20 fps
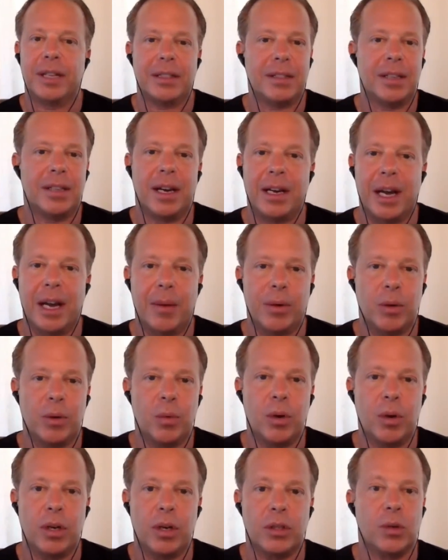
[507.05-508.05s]
That's not how it
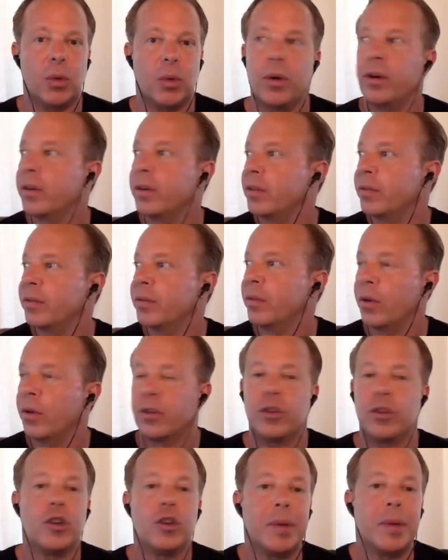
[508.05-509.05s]
works. Or
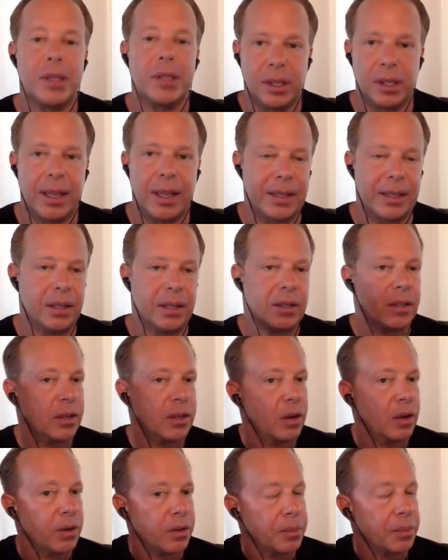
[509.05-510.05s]
you to be selected to
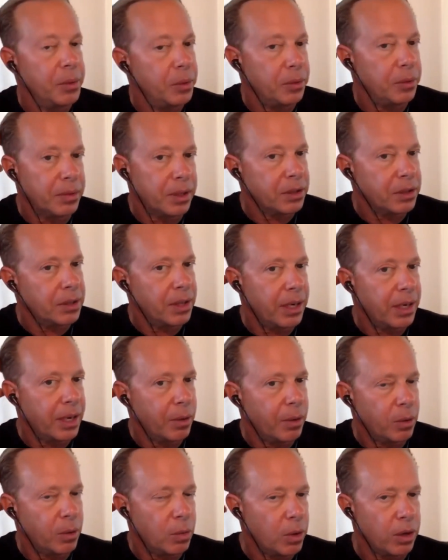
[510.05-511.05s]
go to the moon. That's not
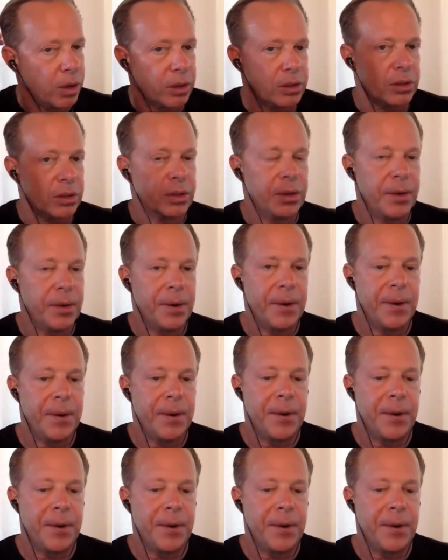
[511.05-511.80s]
how it works.